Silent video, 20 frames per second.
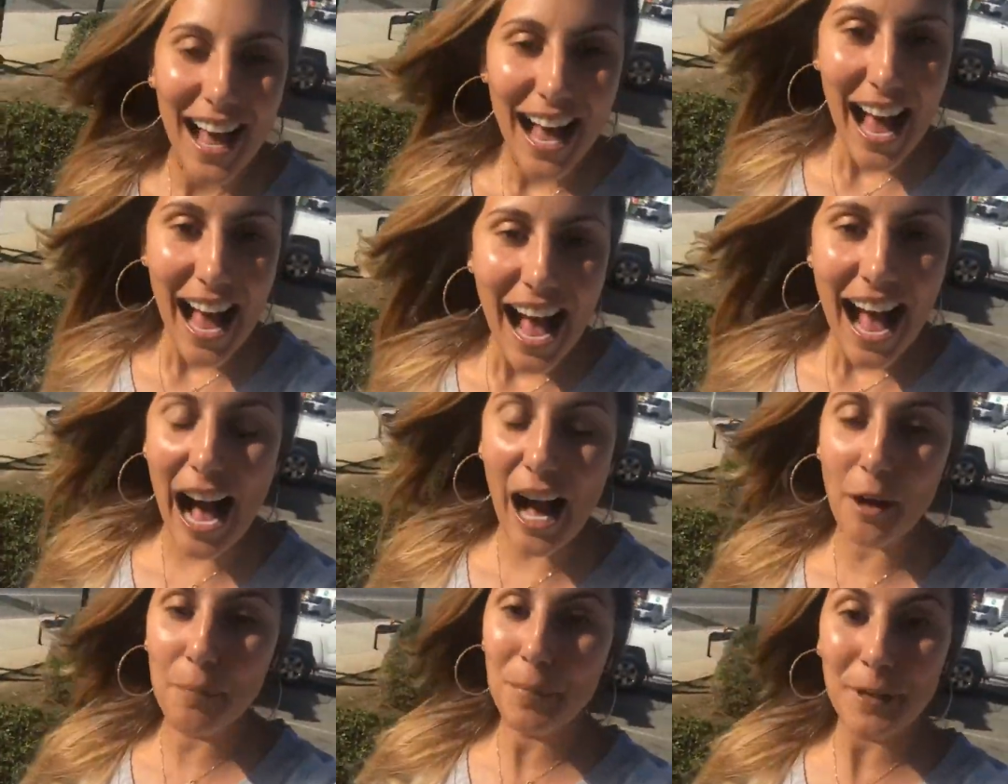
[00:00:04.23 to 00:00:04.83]

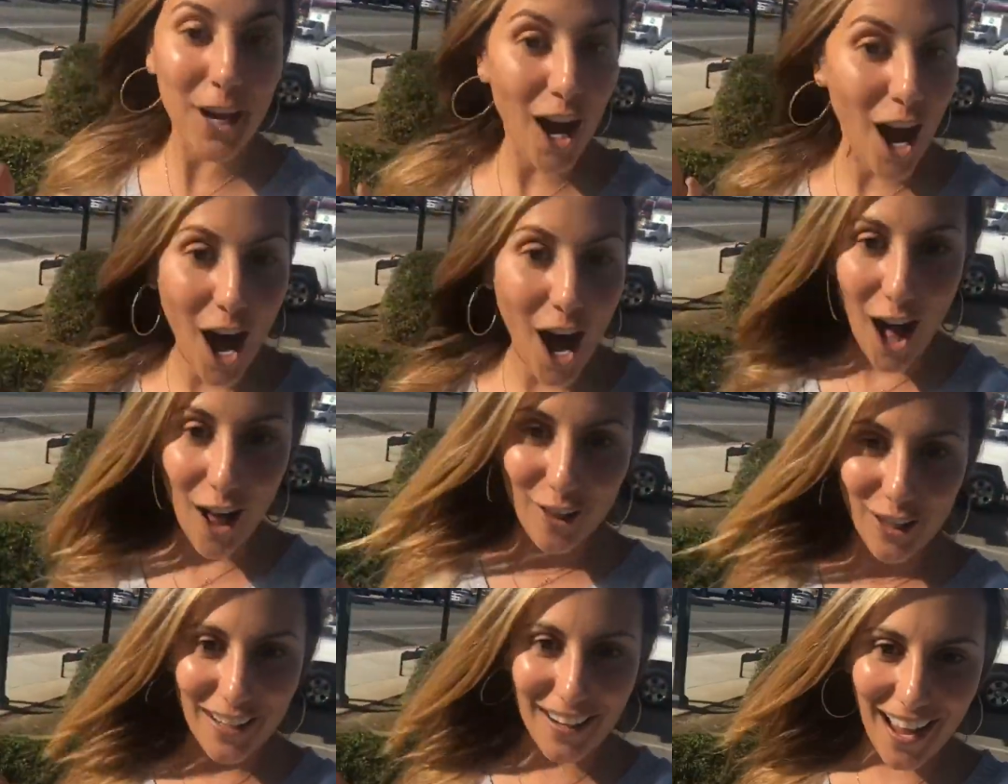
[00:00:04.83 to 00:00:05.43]
Happy
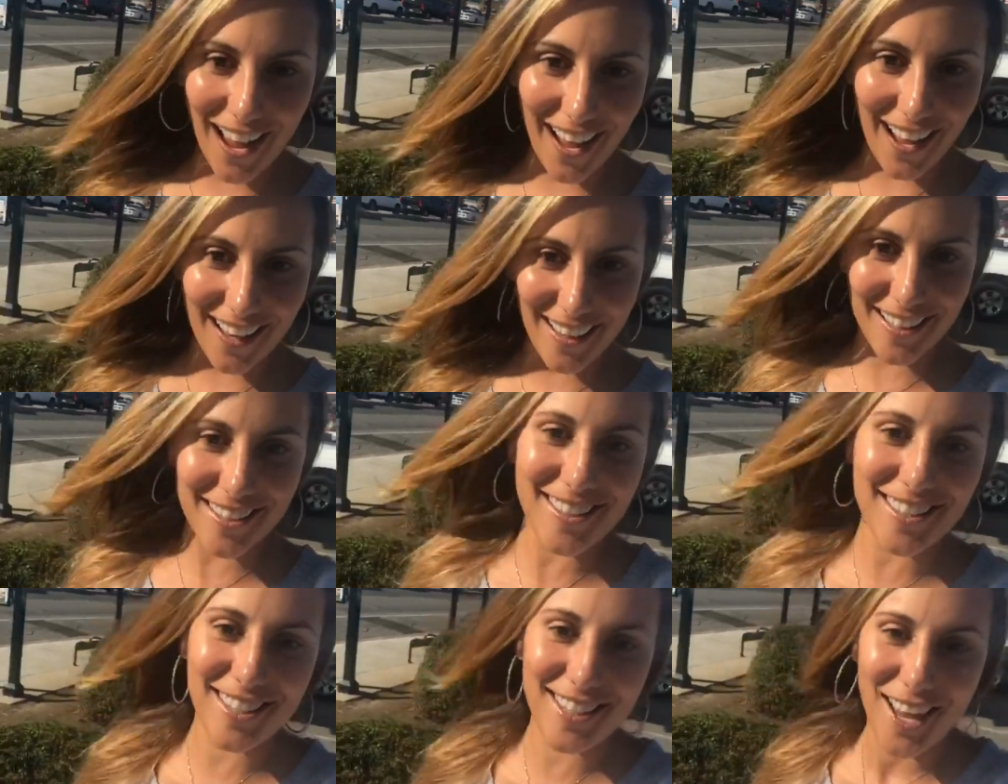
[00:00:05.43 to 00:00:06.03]
holidays.
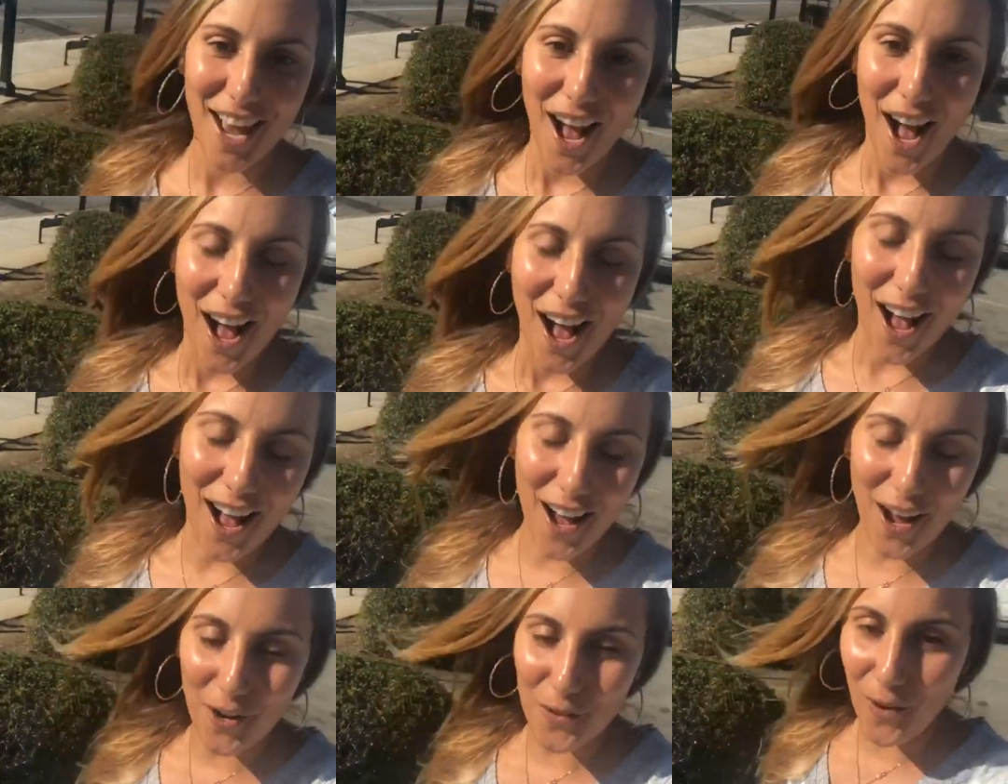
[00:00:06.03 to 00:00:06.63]

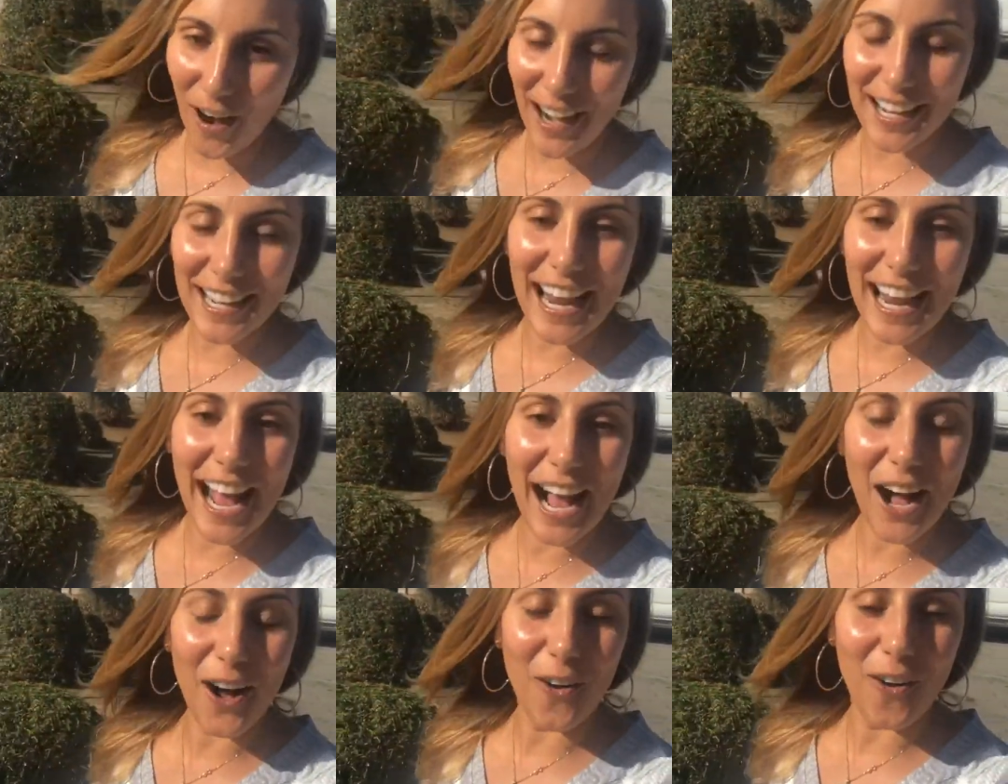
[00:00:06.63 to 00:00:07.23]
Uh, right
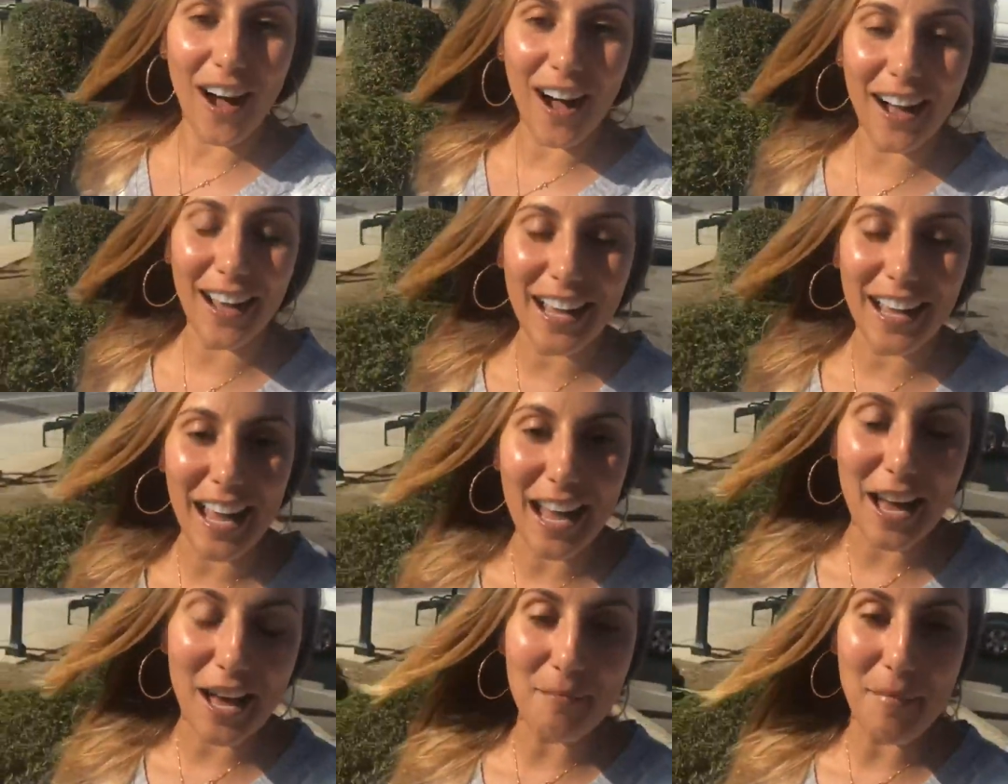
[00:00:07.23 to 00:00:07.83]
now, I
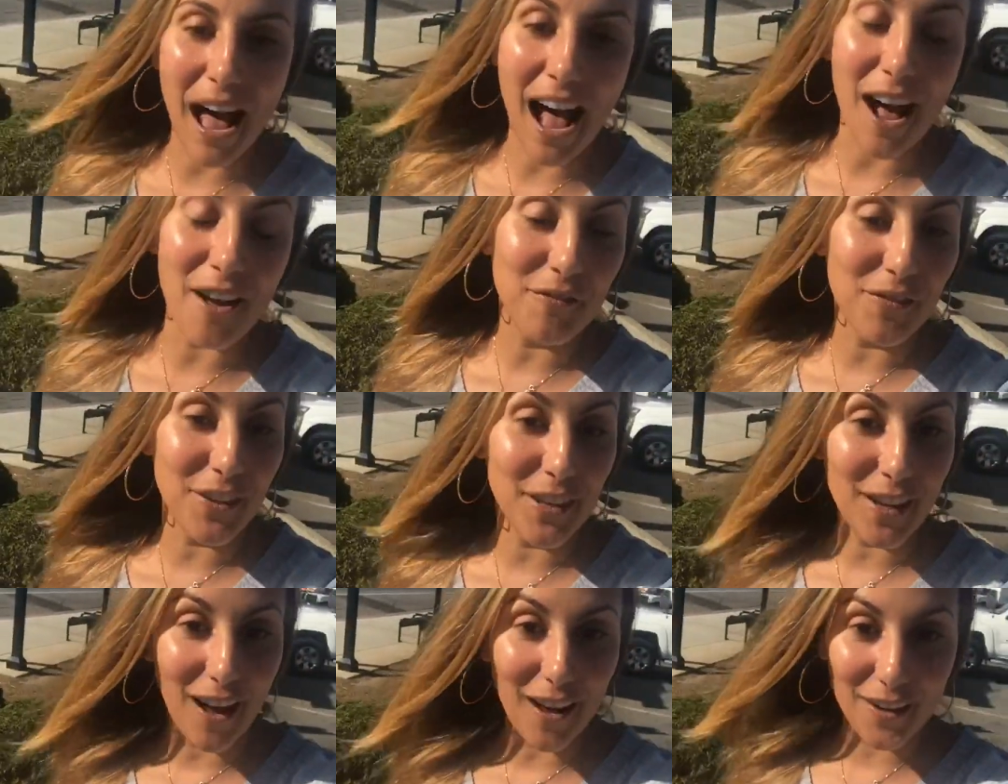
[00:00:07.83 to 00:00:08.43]
am at
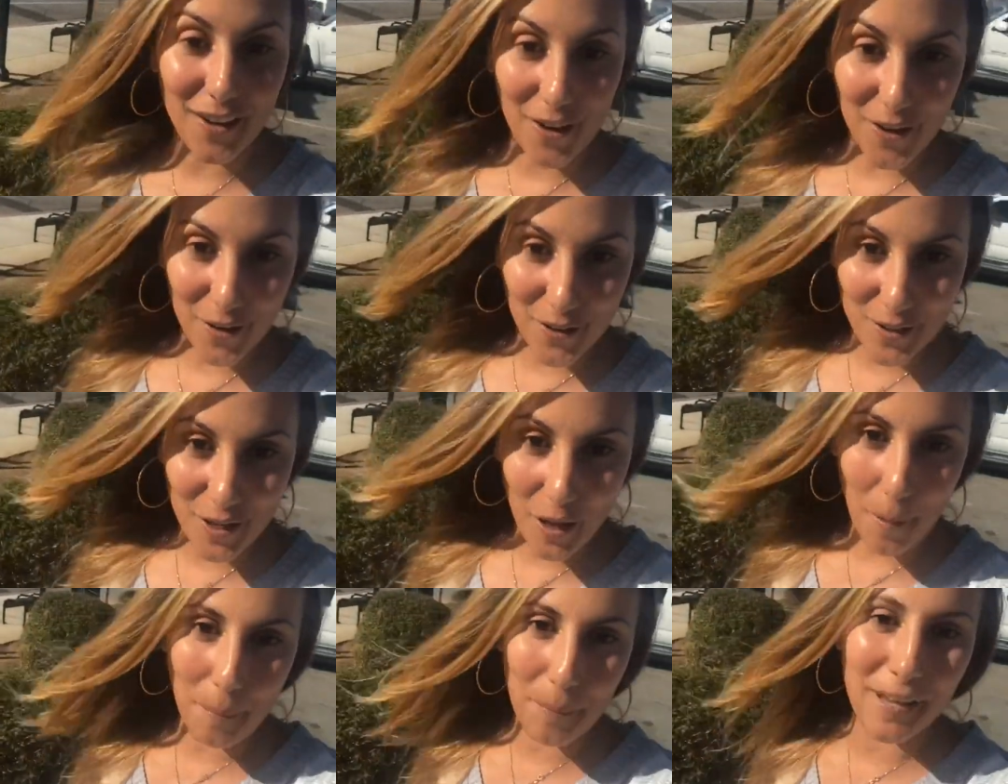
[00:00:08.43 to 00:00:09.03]
Viano's
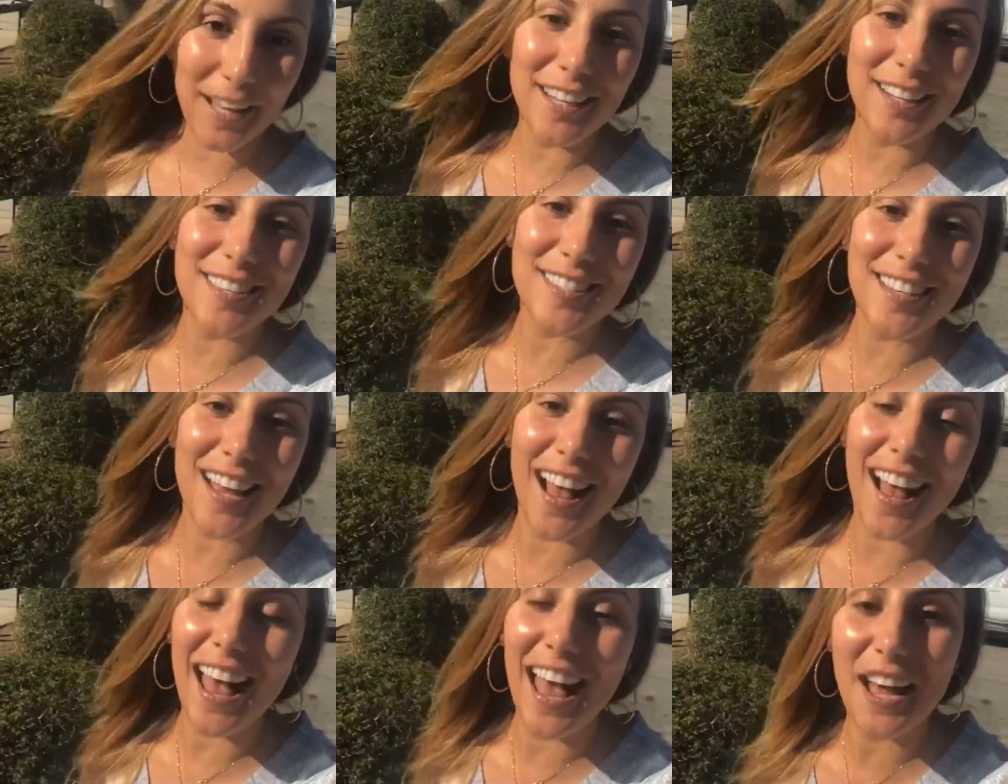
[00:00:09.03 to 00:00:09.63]
Pizza
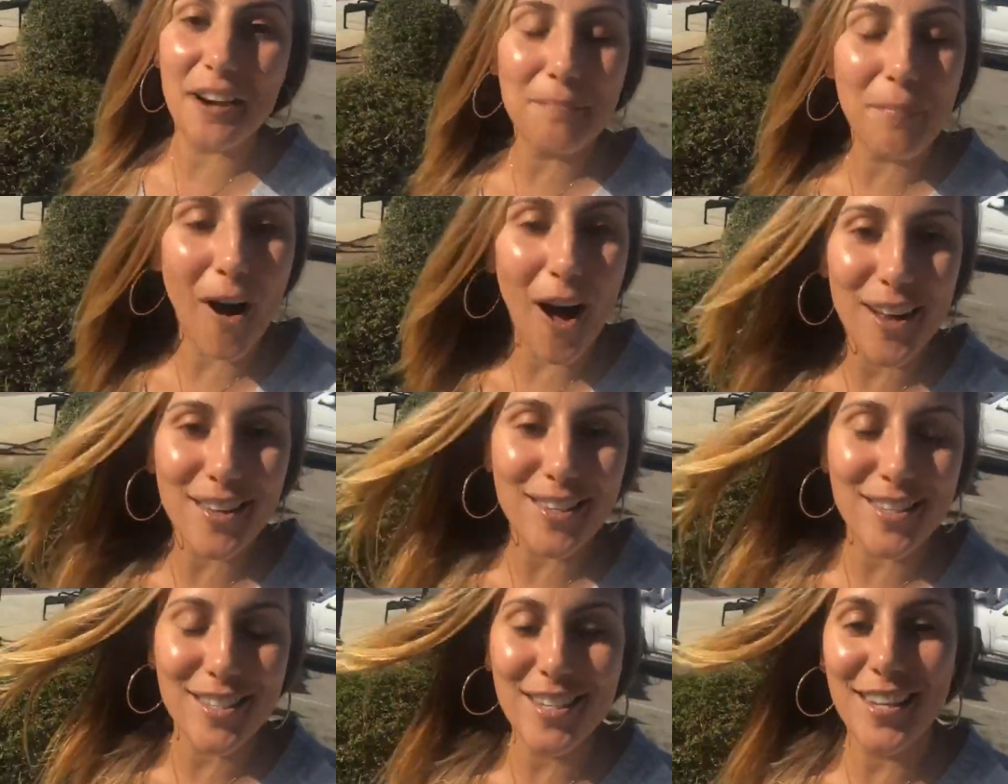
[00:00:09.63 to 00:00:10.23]
and
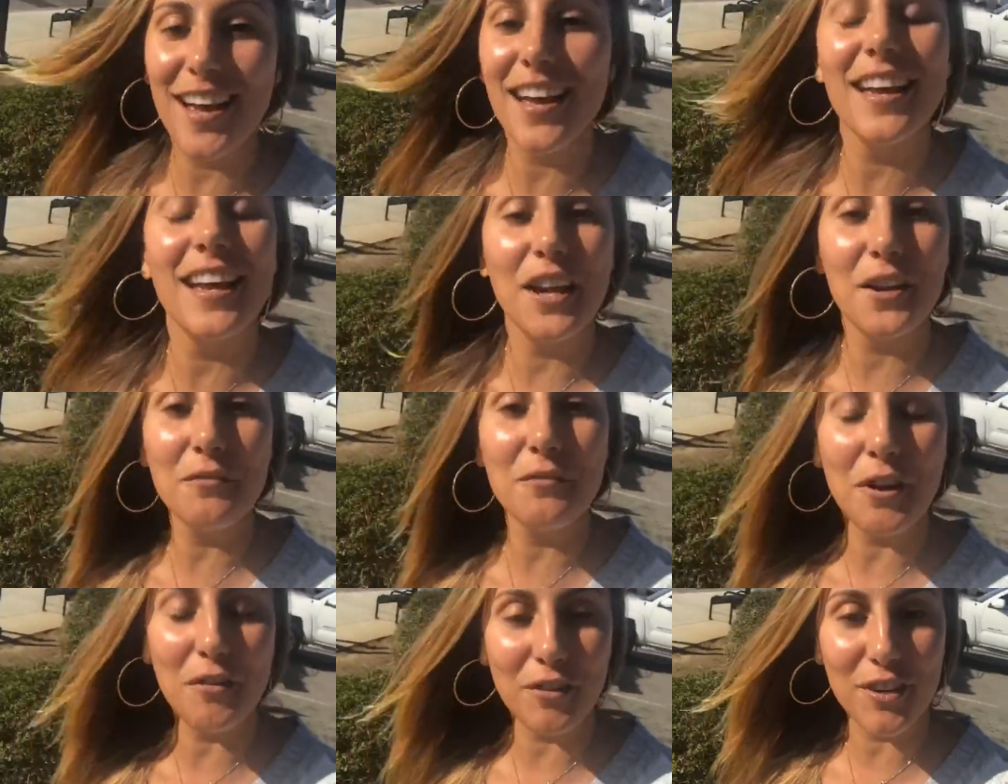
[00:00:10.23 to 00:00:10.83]
Pasta in
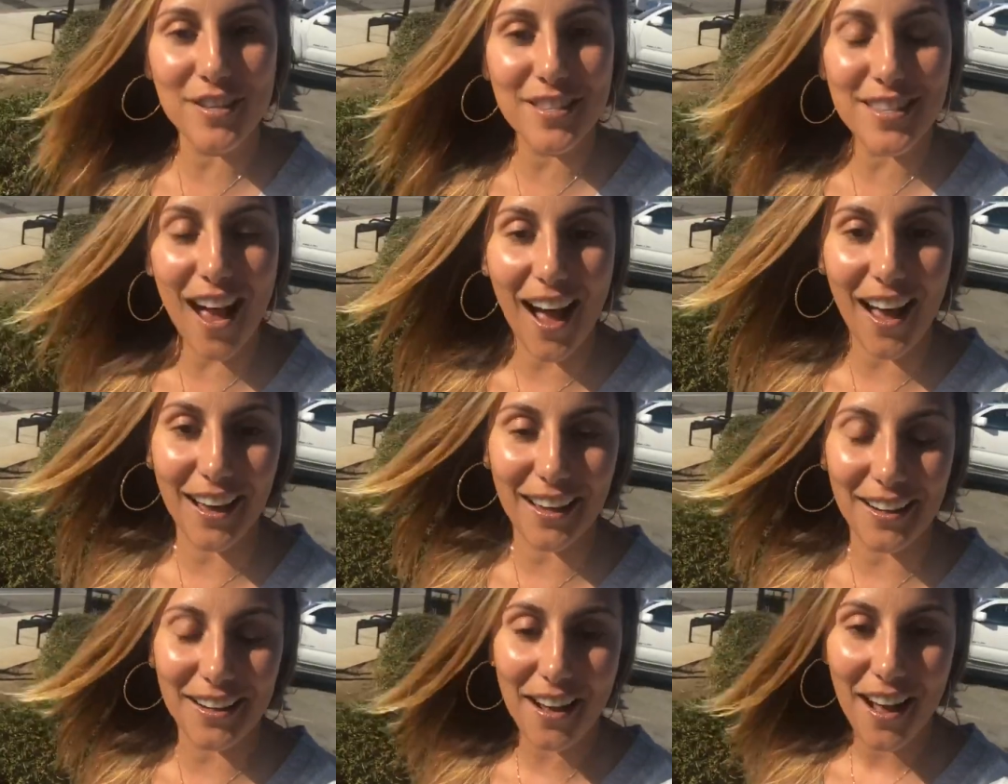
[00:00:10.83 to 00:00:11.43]

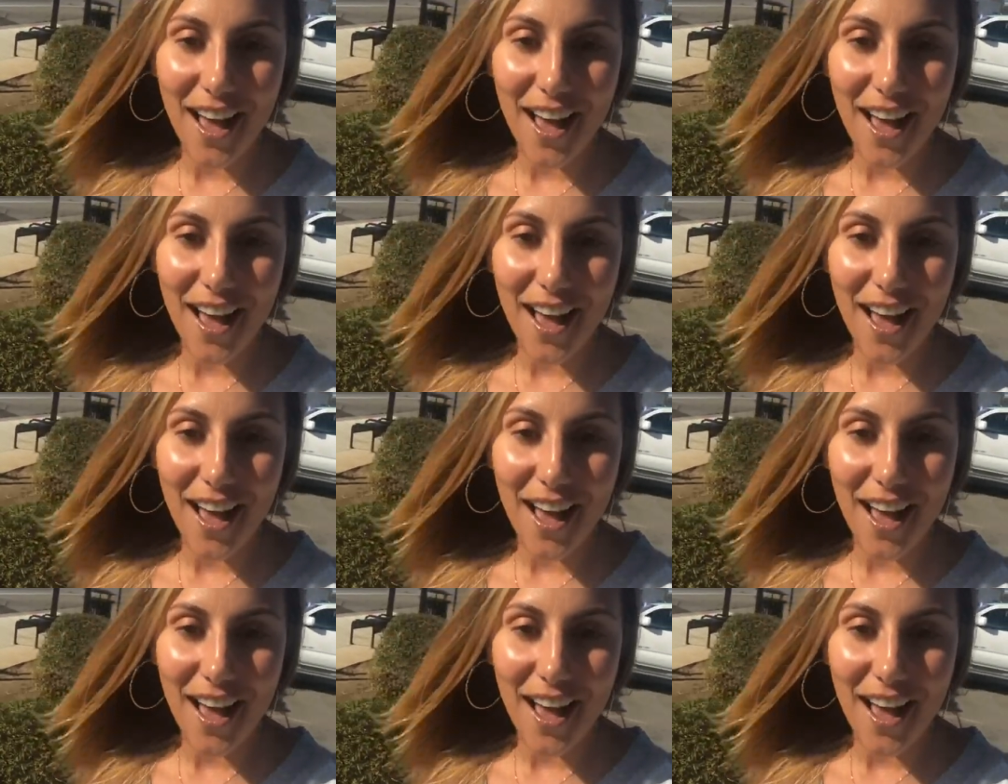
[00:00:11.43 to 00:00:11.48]
Riverside